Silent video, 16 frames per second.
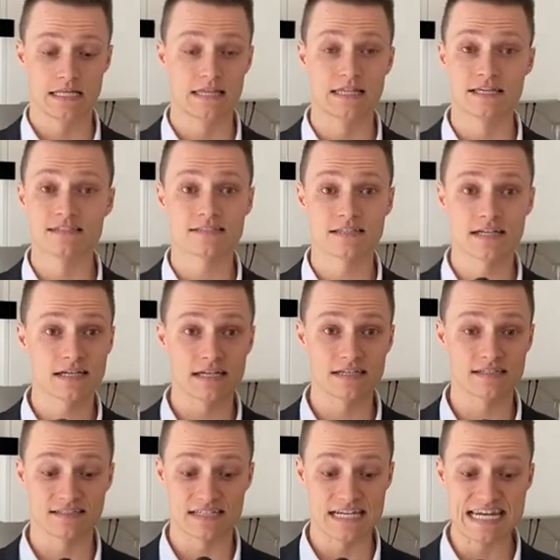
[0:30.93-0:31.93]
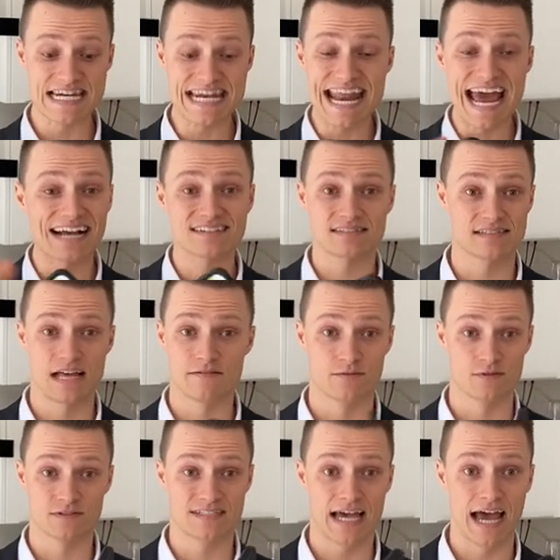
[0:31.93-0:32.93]
This thing is next
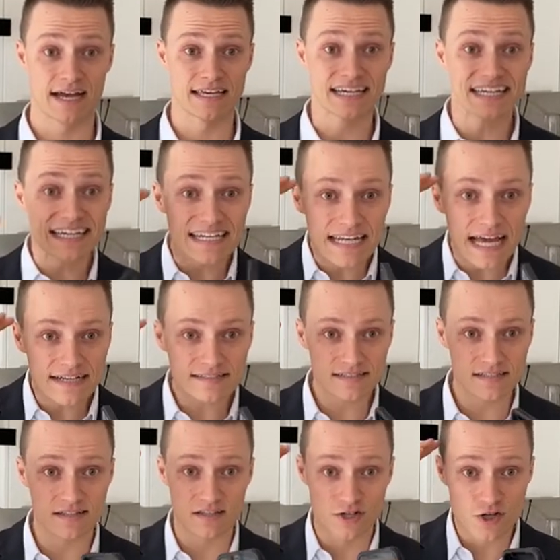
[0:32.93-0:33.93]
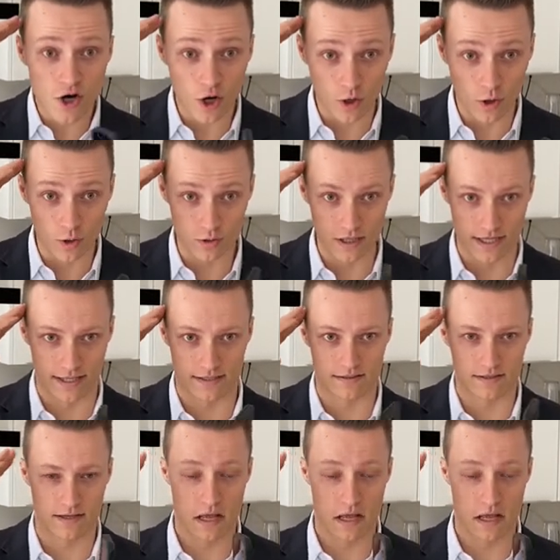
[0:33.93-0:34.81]
level tech. It connects to the Neuralink.